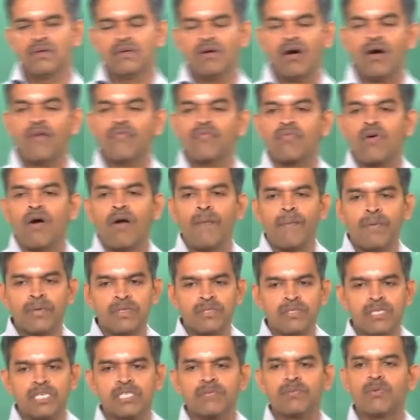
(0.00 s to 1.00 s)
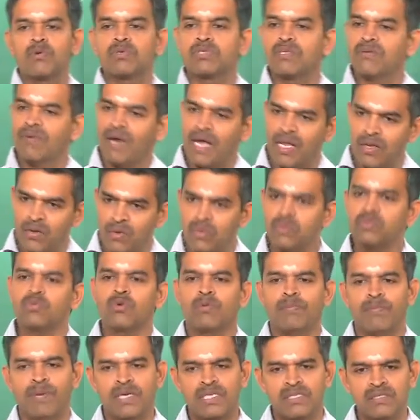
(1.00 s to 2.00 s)
of composite exposure value.
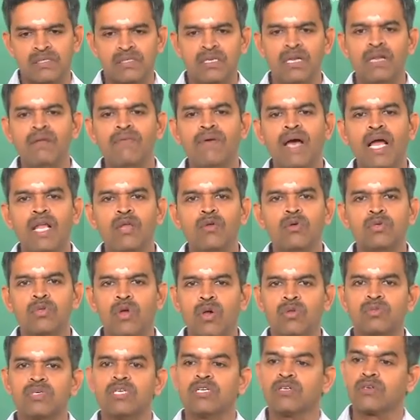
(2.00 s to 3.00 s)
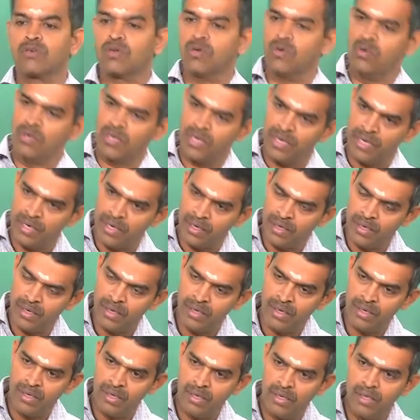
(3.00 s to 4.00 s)
So, personal value is also included,
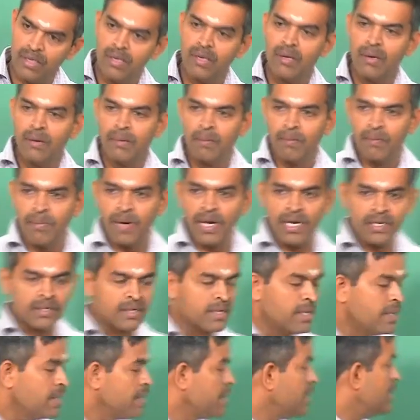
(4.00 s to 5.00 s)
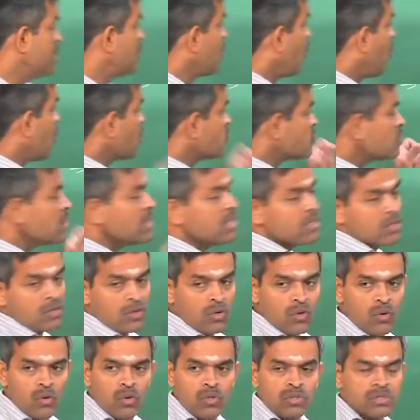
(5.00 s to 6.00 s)
but it also
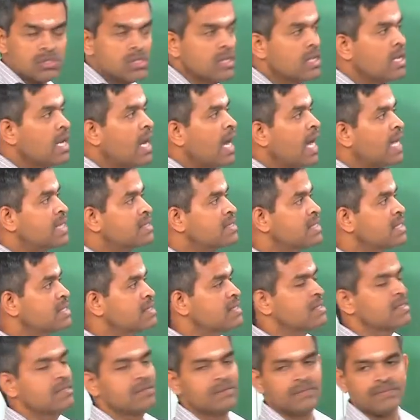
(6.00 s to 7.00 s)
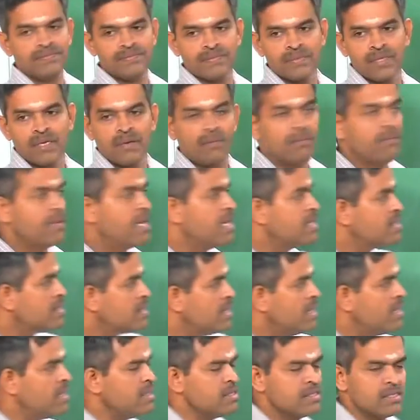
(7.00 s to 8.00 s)
includes asset
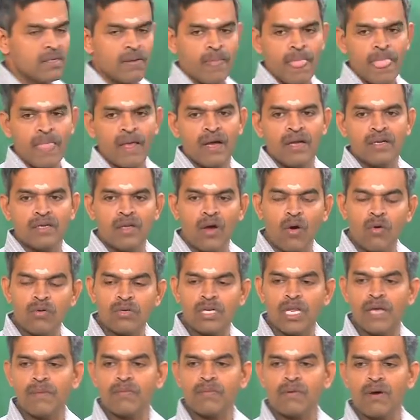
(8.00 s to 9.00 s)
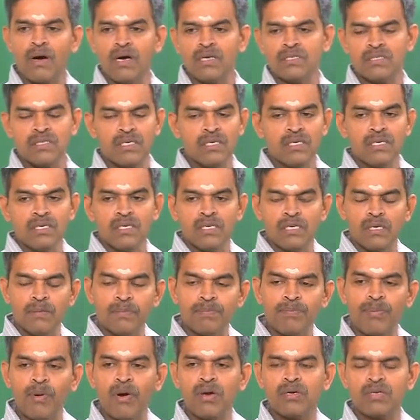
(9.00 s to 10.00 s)
maintenance, downtime cost,
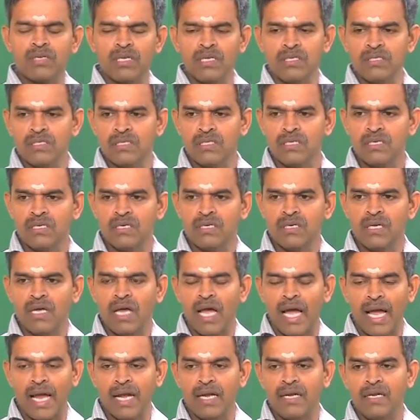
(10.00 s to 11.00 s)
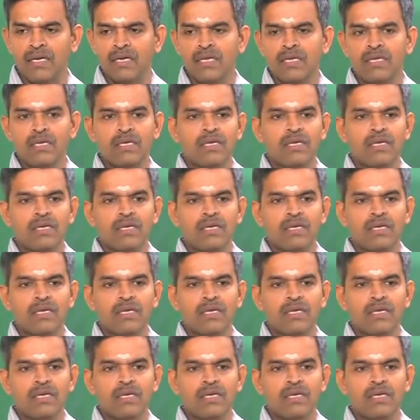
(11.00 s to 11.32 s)
importance and